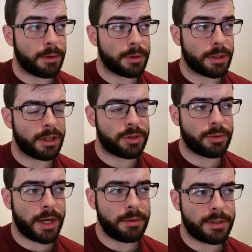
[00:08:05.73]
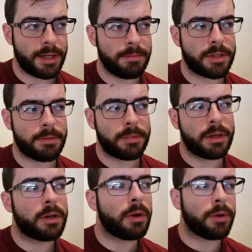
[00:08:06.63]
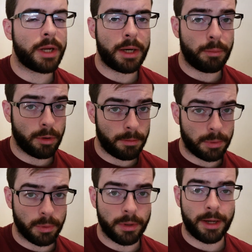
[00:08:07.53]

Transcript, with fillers: we're going to try to attempt something called a whirlpool.